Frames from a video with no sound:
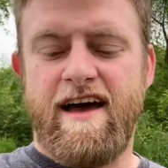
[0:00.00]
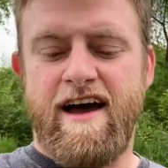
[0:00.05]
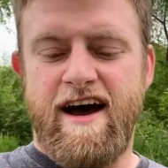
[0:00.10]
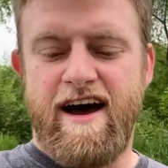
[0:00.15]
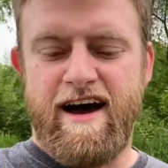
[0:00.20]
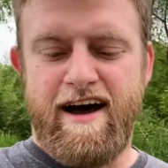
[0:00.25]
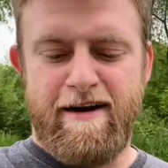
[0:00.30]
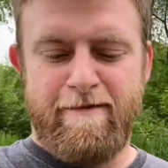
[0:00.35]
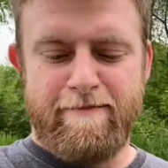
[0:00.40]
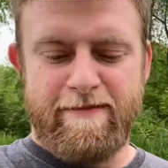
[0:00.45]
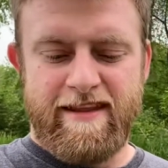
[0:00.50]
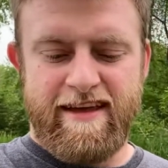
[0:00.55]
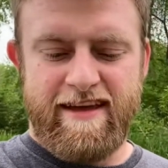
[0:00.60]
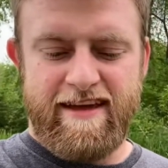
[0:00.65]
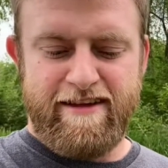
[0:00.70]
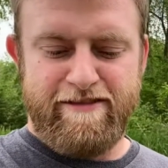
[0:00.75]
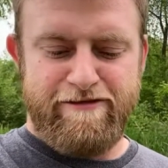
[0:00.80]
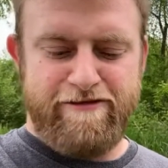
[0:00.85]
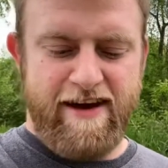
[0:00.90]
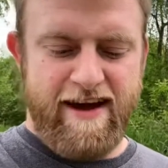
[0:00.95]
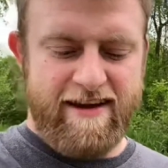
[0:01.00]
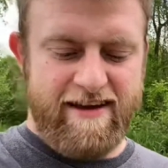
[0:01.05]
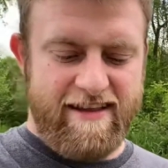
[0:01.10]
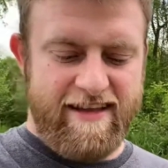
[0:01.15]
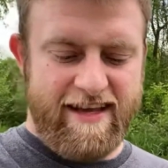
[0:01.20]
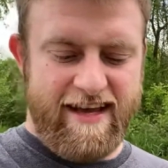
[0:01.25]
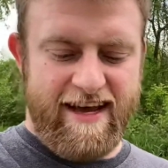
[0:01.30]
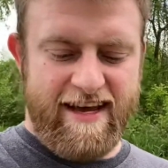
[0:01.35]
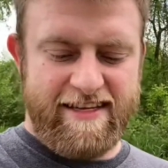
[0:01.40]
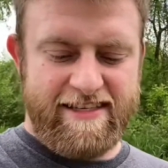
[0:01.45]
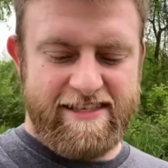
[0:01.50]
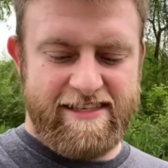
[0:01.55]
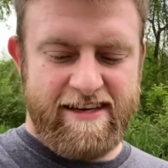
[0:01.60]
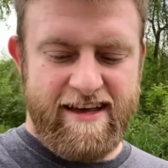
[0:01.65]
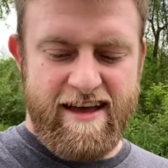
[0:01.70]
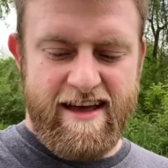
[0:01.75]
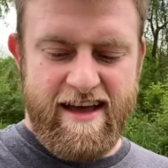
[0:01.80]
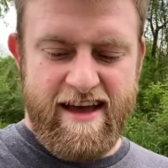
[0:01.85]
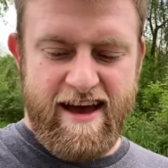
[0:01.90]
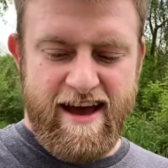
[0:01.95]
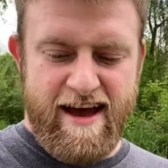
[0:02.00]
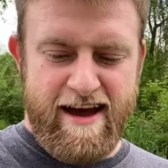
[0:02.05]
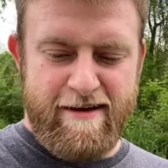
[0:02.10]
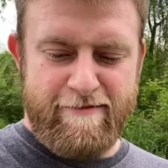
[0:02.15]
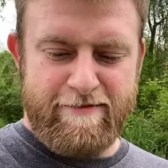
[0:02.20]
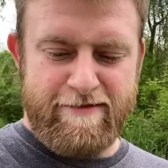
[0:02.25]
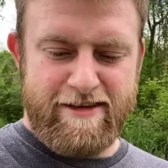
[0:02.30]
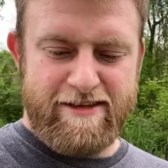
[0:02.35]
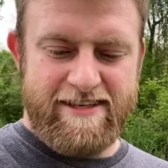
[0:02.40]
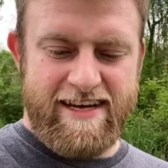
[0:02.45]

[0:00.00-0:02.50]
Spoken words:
And finally, guys, there's